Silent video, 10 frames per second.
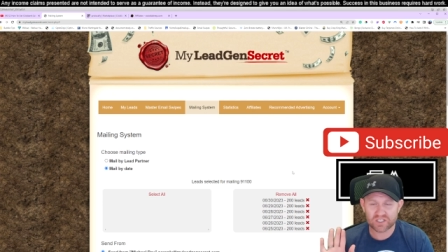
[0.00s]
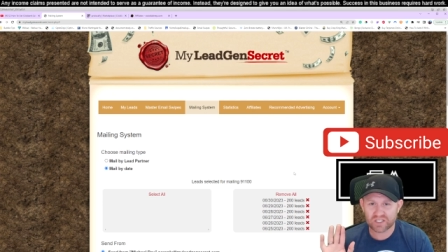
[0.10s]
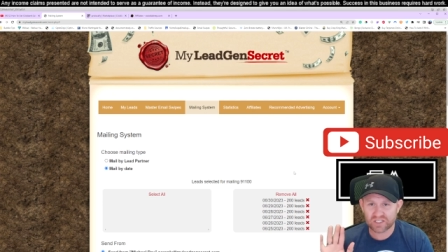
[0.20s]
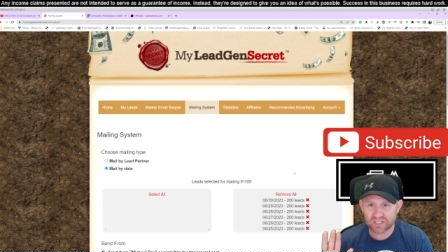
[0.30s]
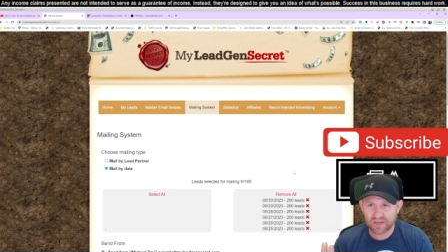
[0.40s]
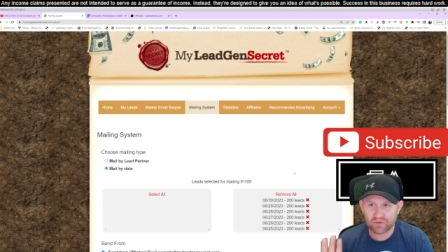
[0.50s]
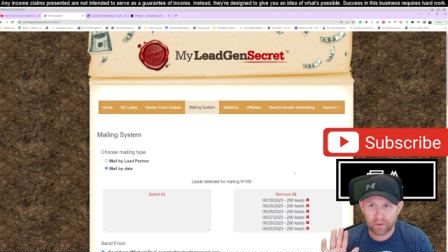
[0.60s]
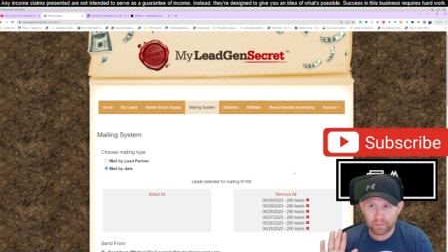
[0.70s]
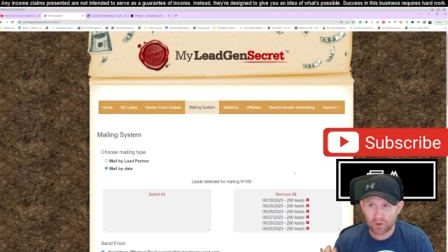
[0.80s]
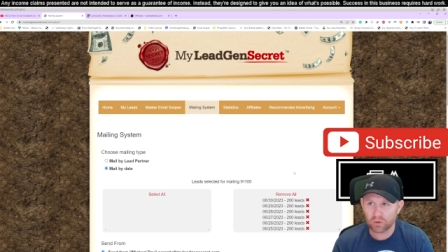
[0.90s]
it's going to save you
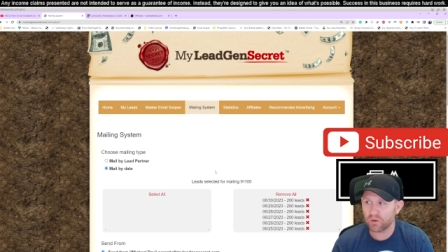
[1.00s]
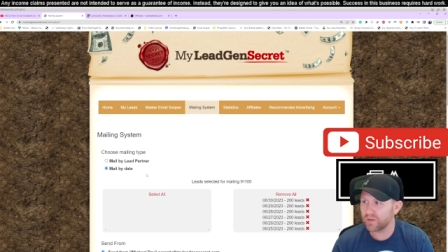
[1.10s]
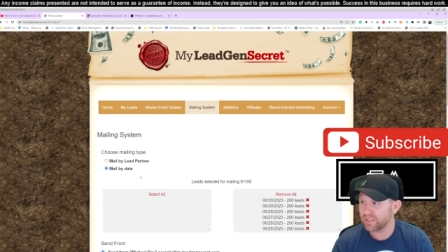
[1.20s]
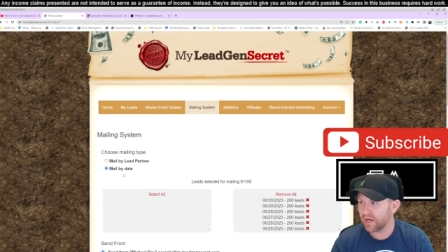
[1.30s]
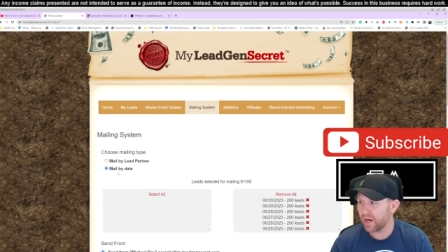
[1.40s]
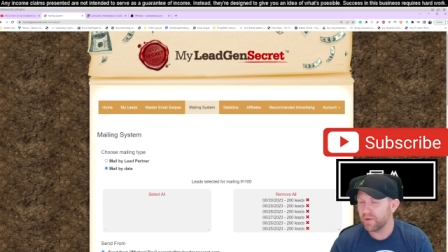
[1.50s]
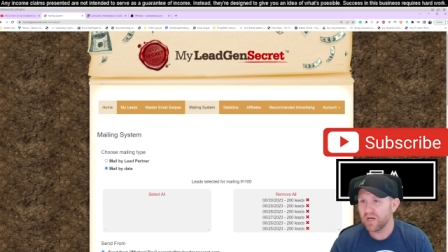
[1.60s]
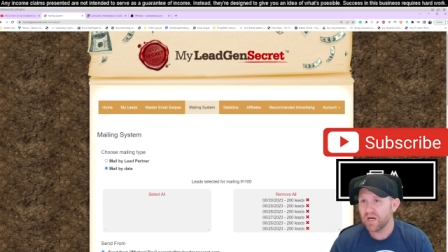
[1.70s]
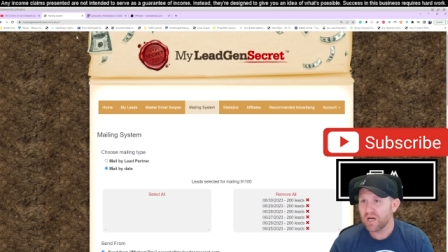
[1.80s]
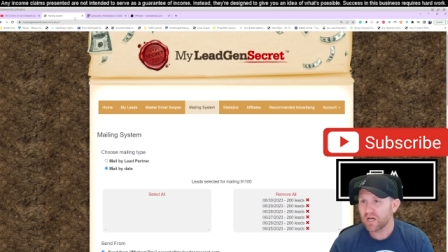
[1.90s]
a boatload of time.
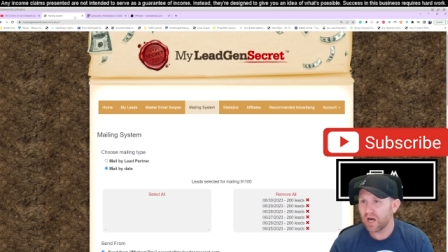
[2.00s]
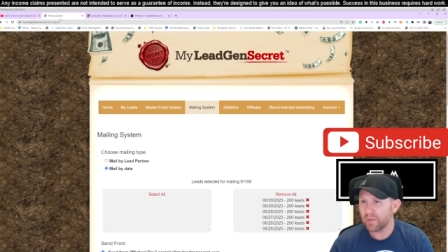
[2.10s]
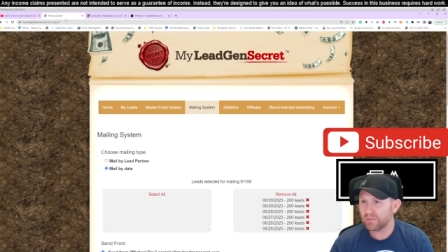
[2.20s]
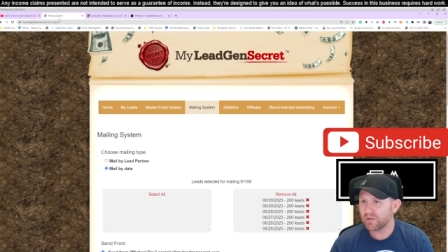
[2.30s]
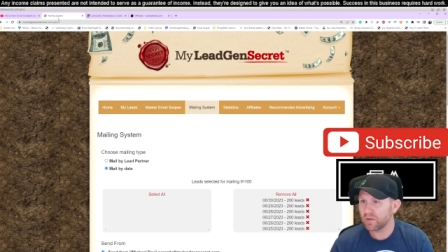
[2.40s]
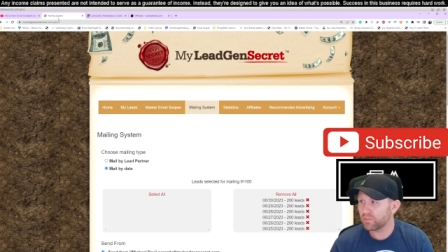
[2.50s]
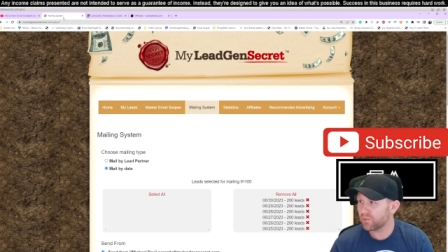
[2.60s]
Come up to the